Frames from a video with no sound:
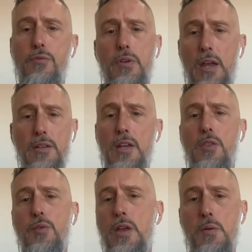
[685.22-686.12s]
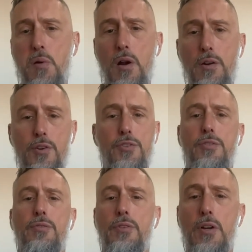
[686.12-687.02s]
th- I could take three other
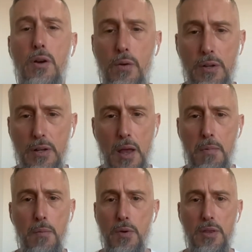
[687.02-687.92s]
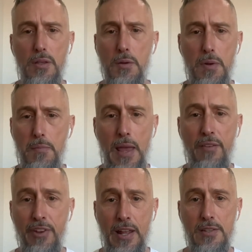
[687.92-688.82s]
partners, you know, and come up with a little bit of
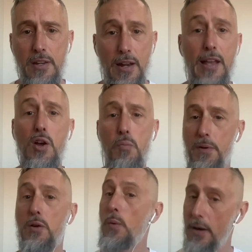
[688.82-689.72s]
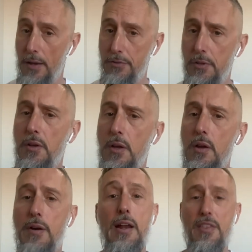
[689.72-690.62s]
bank financing and I go build a warehouse,
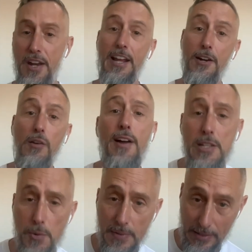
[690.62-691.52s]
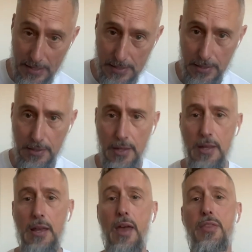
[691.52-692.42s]
right? And then I got to go find someone to lease it
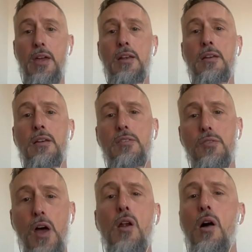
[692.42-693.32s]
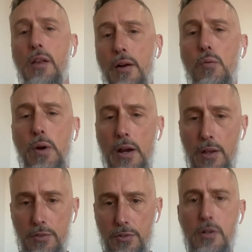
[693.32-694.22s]
and then, so not all
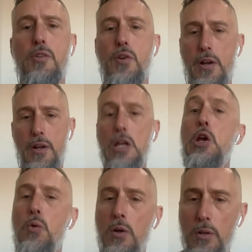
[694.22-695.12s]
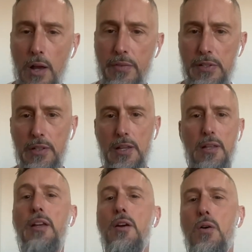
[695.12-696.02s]
warehouses are created equal. Obviously,
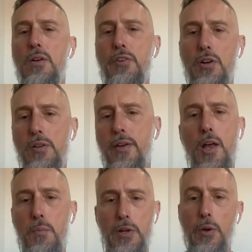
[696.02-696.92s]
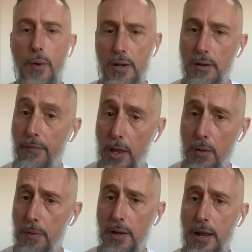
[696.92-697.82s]
you know, if you're a developer, you want to
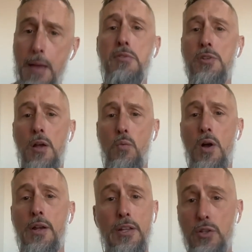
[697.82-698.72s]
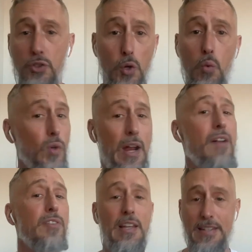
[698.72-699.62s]
develop an Amazon one, and you'll do it
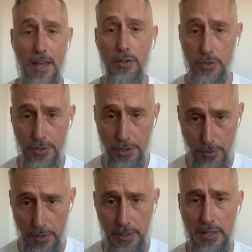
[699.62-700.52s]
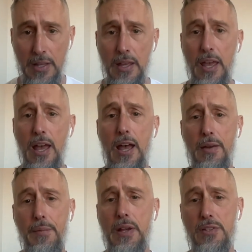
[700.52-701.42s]
wherever they tell you to do it,
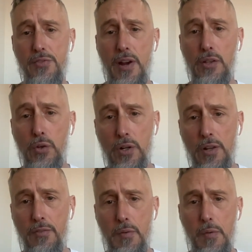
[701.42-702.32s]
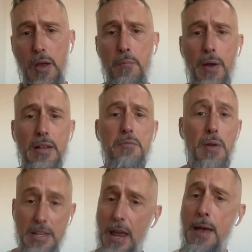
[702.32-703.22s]
uh, because it's very lucrative. Um, but
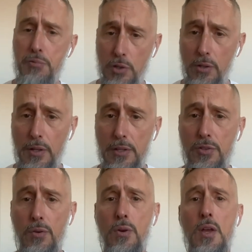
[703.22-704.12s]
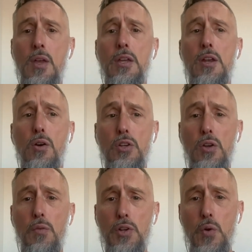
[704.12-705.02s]
but yeah, absolutely. So you know,
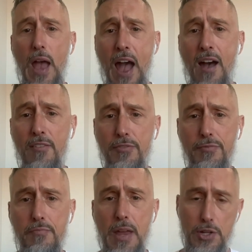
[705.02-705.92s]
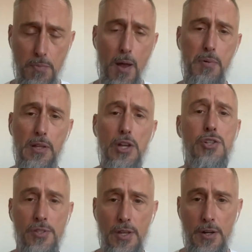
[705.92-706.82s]
where you have major
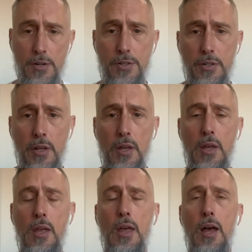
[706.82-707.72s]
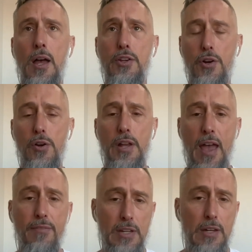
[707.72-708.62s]
population centers, uh, you're going
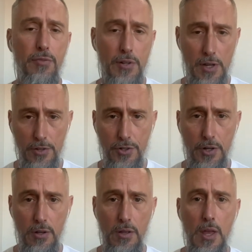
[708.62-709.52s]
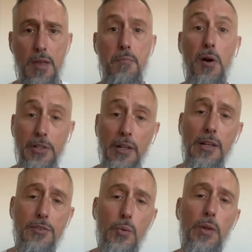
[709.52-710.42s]
to have need for industrial
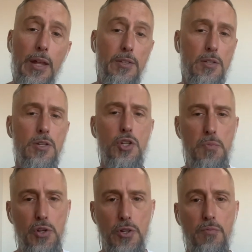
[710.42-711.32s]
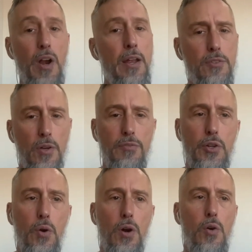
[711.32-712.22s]
particularly as it relates to distribution, right? So
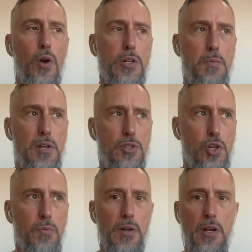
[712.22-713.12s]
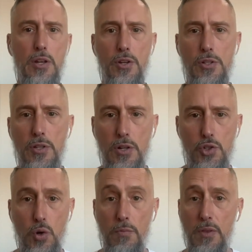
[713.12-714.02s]
if you are going to be distributing goods on
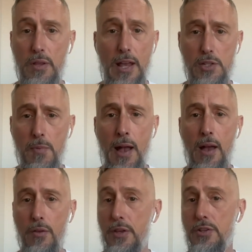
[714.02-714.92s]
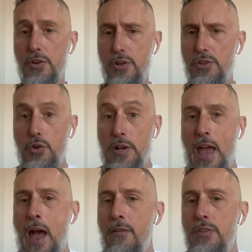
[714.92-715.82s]
a short last mile, then you you can
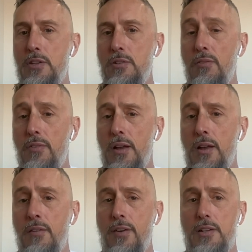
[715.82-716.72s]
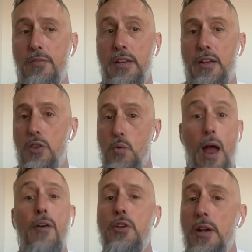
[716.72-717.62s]
have these uh, effectively
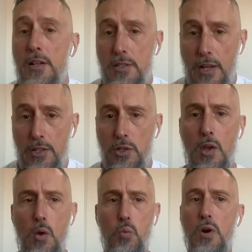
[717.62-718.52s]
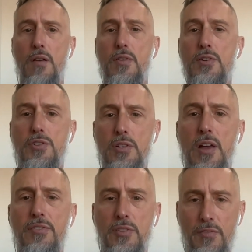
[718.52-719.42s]
throughout the United States wherever there's
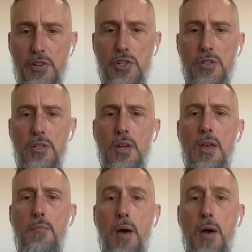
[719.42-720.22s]
enough sufficient